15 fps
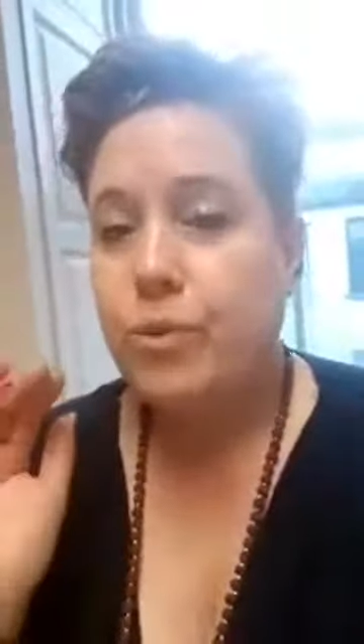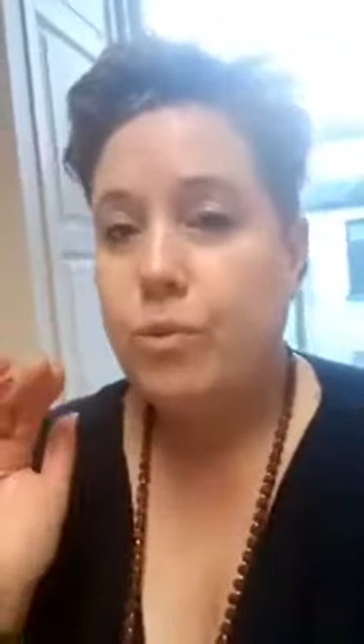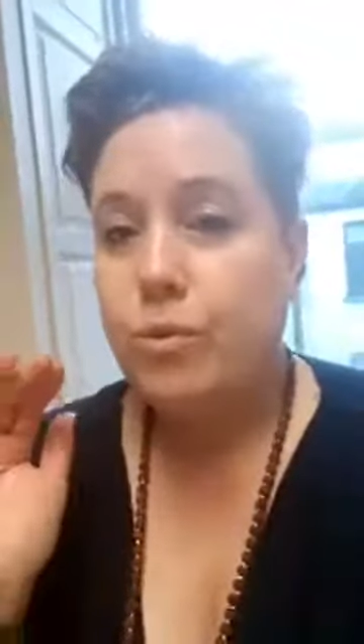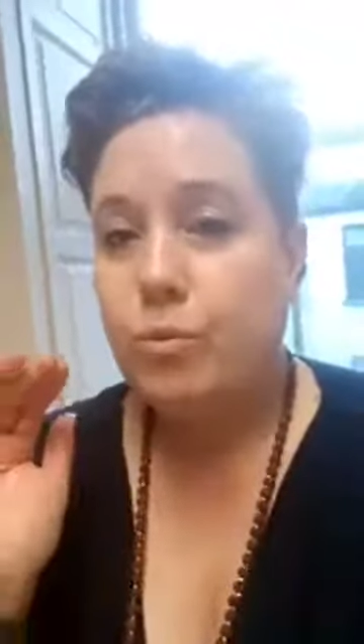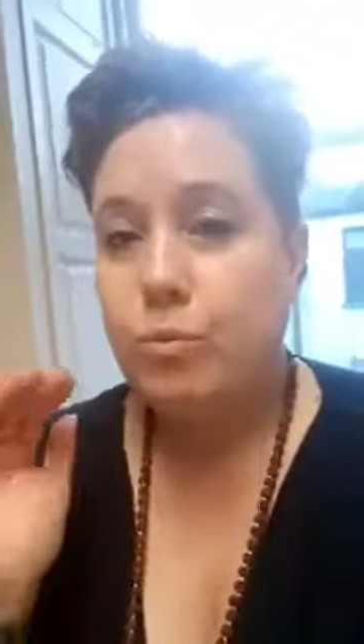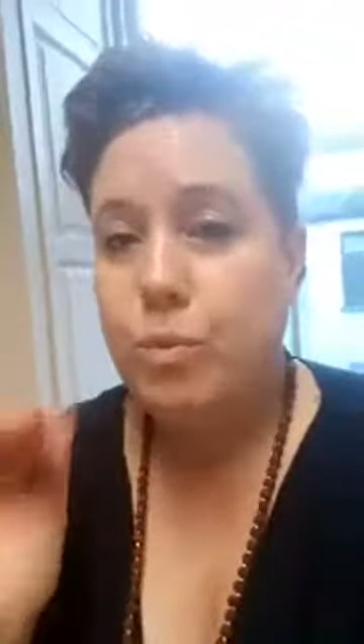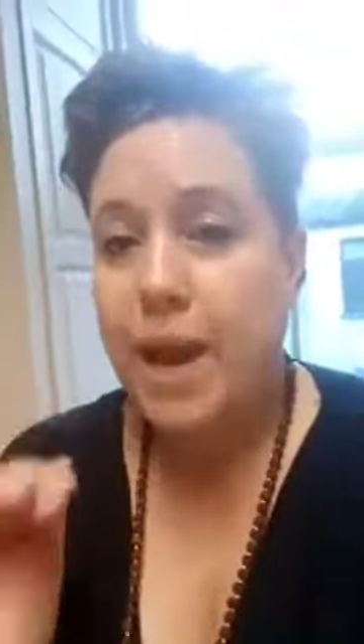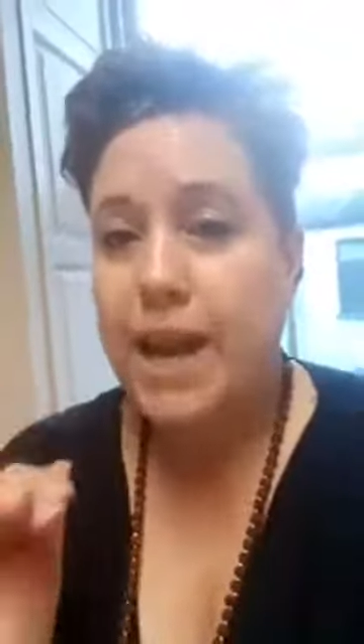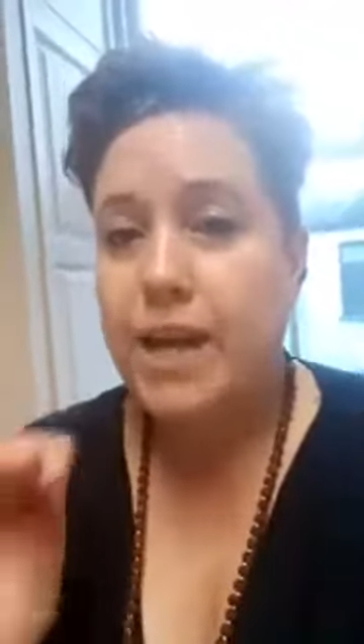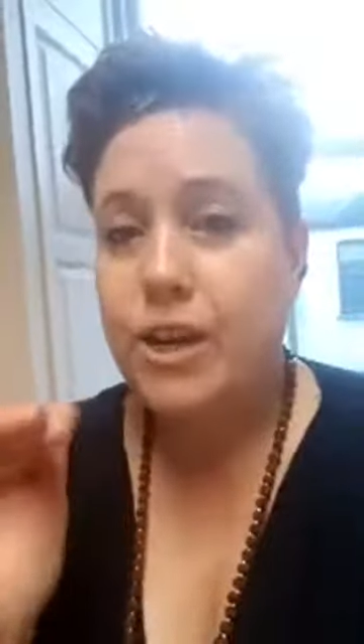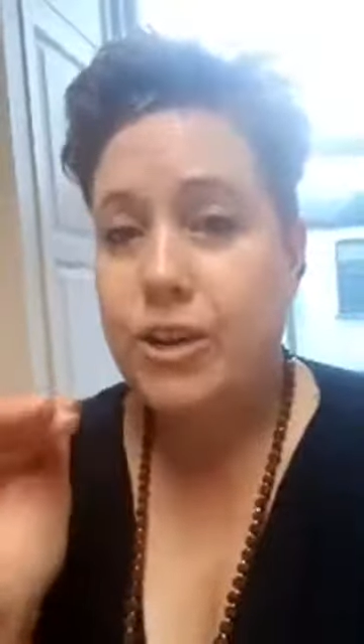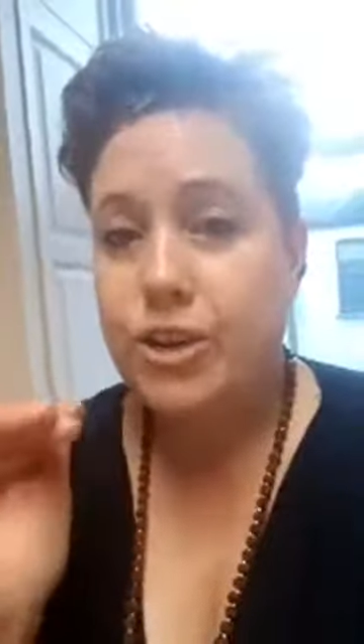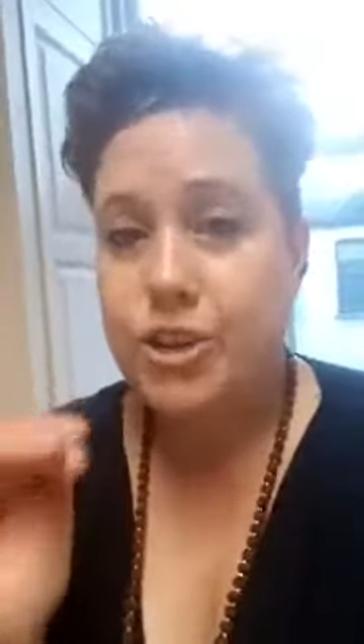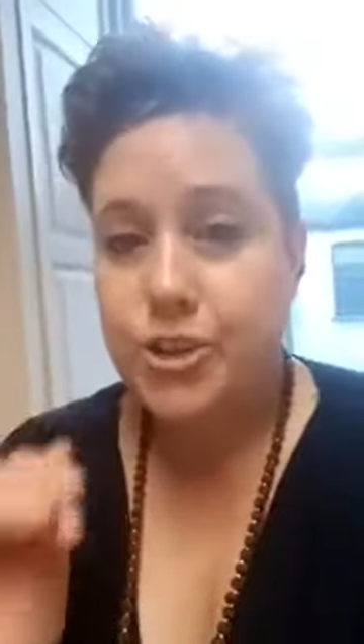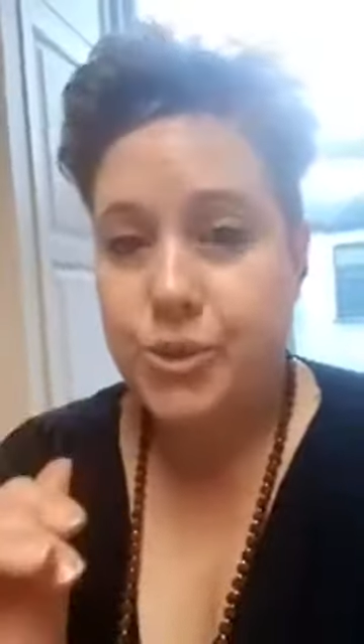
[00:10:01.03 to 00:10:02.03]

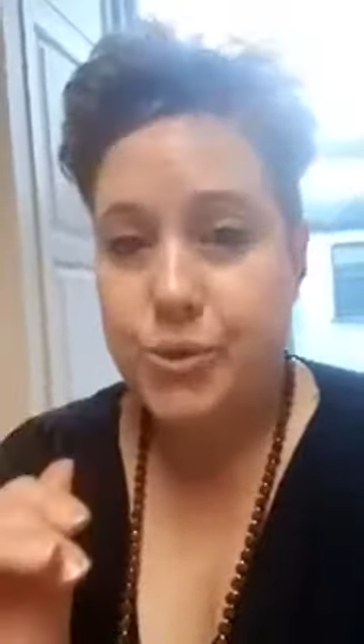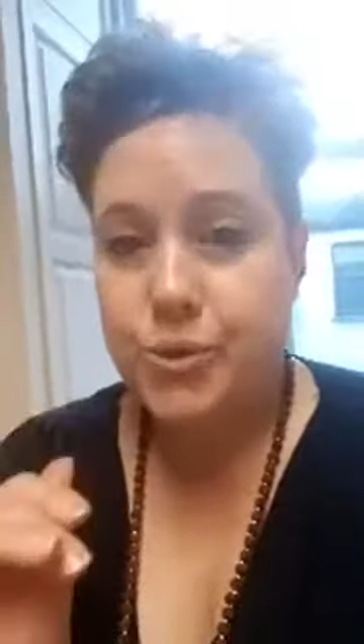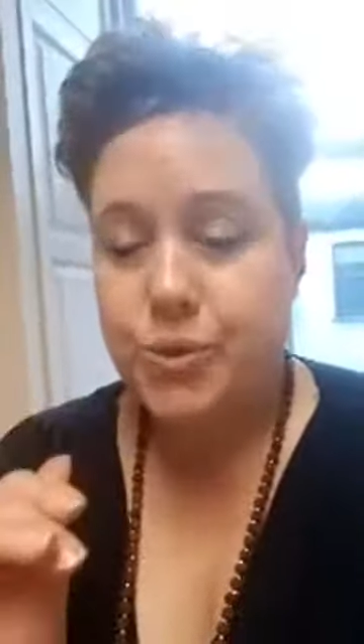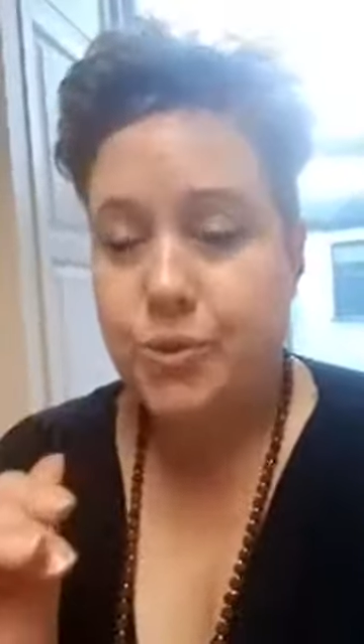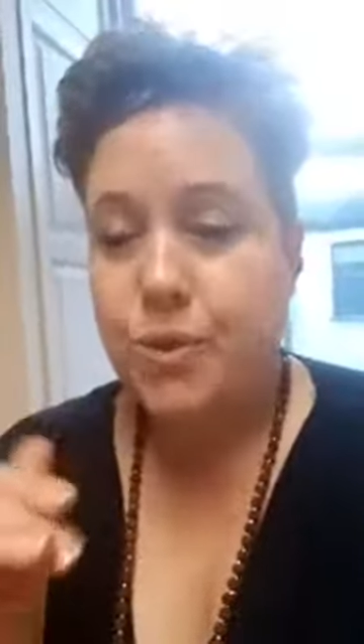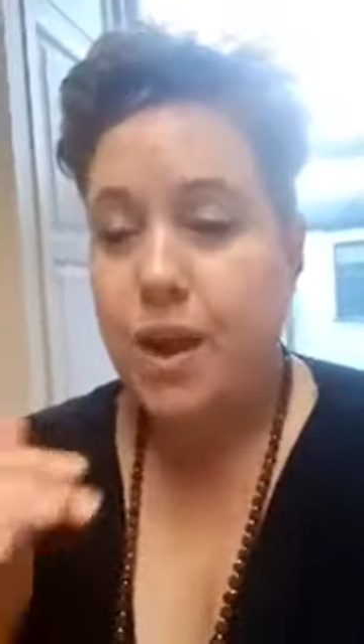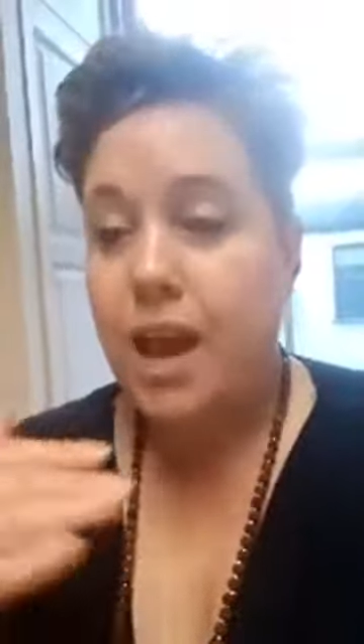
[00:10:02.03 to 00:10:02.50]
When you